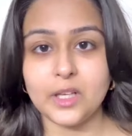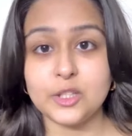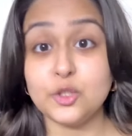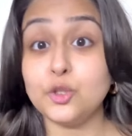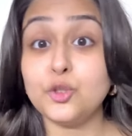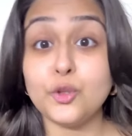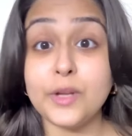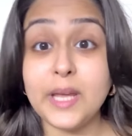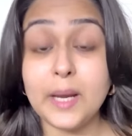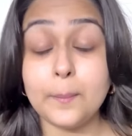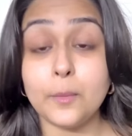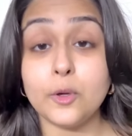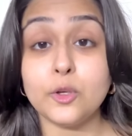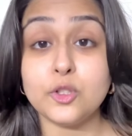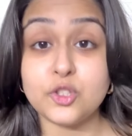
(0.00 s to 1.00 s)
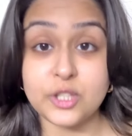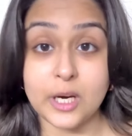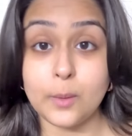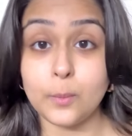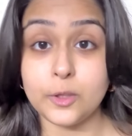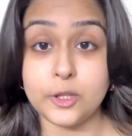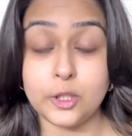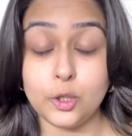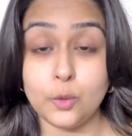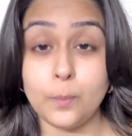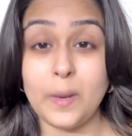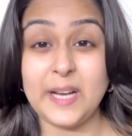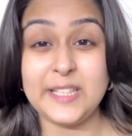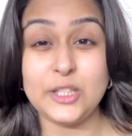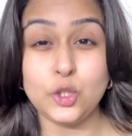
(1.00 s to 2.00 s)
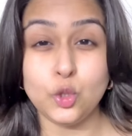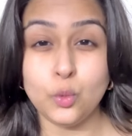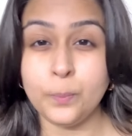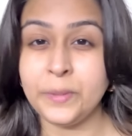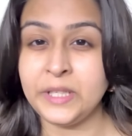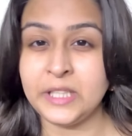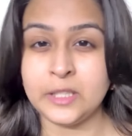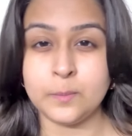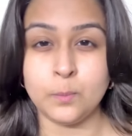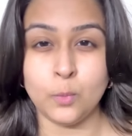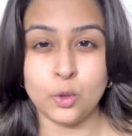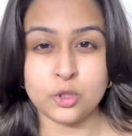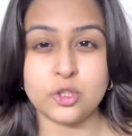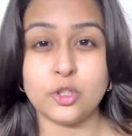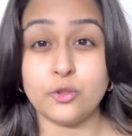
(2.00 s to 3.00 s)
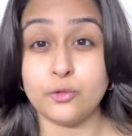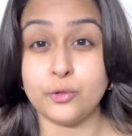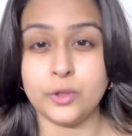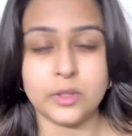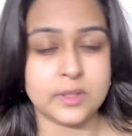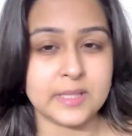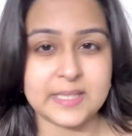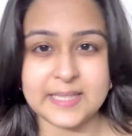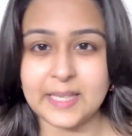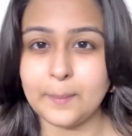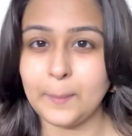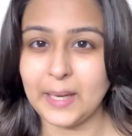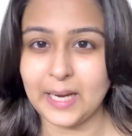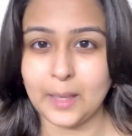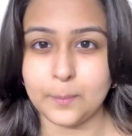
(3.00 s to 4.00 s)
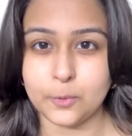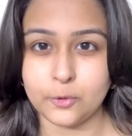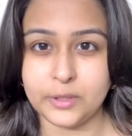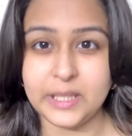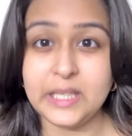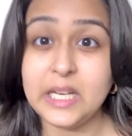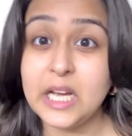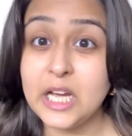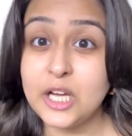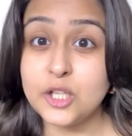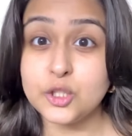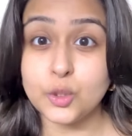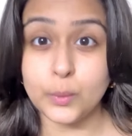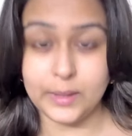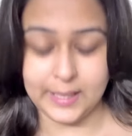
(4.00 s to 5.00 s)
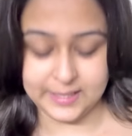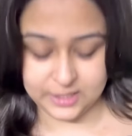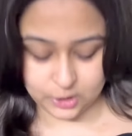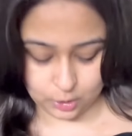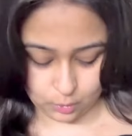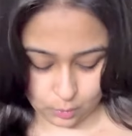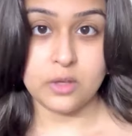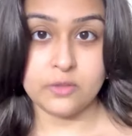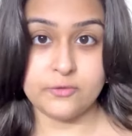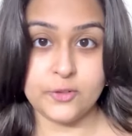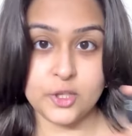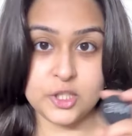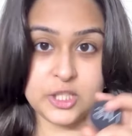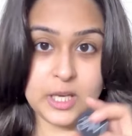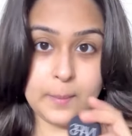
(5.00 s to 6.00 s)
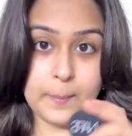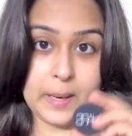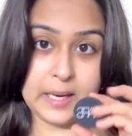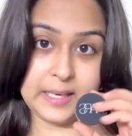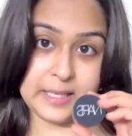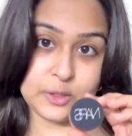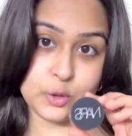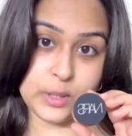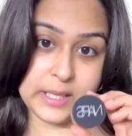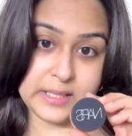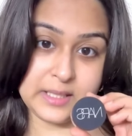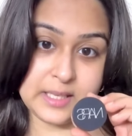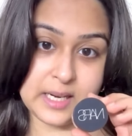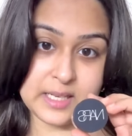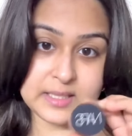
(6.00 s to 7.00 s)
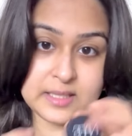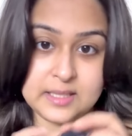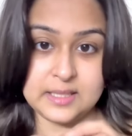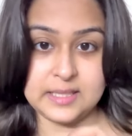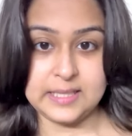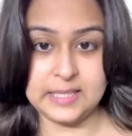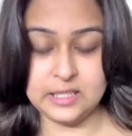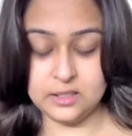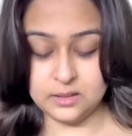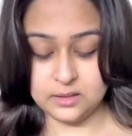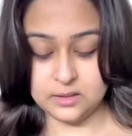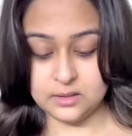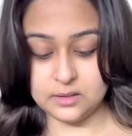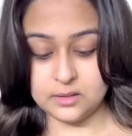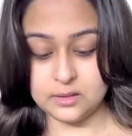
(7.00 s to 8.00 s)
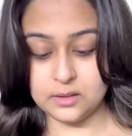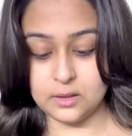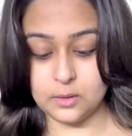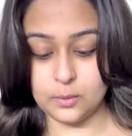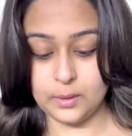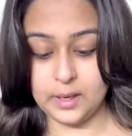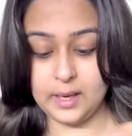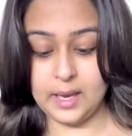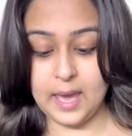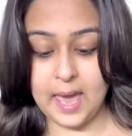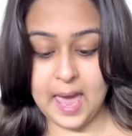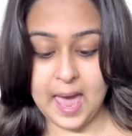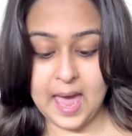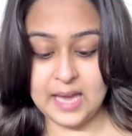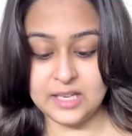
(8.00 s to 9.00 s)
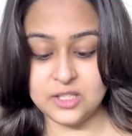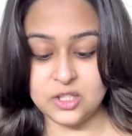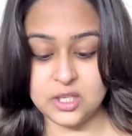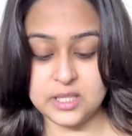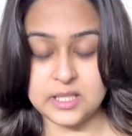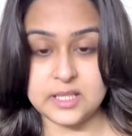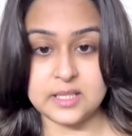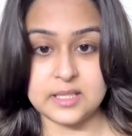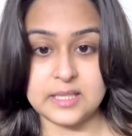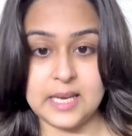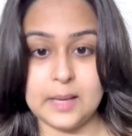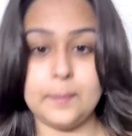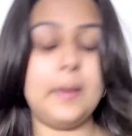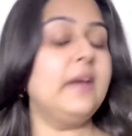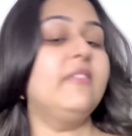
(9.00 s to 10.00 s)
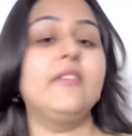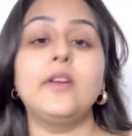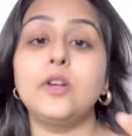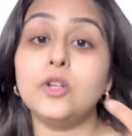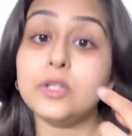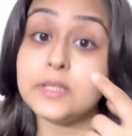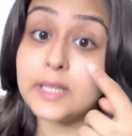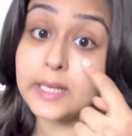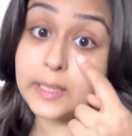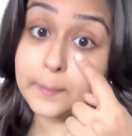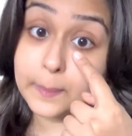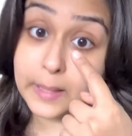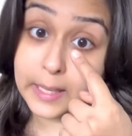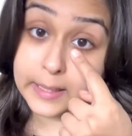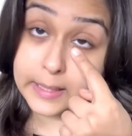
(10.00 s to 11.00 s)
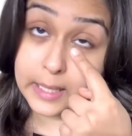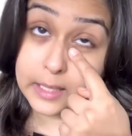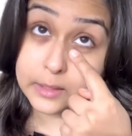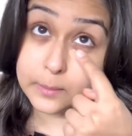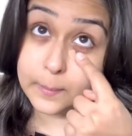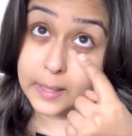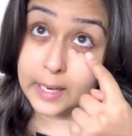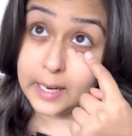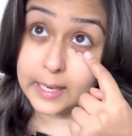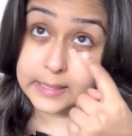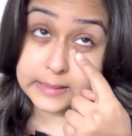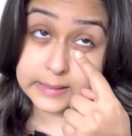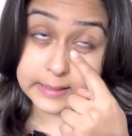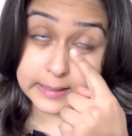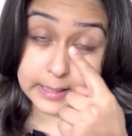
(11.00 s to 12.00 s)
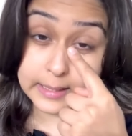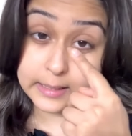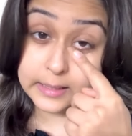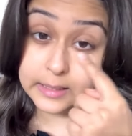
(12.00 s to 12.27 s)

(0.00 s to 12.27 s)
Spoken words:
So today I'm going to share with you my 2-minute most realistic makeup routine. So let's go. First up, I like to take the NARS concealer, okay, and just take my fingers and apply it under my eyes like that.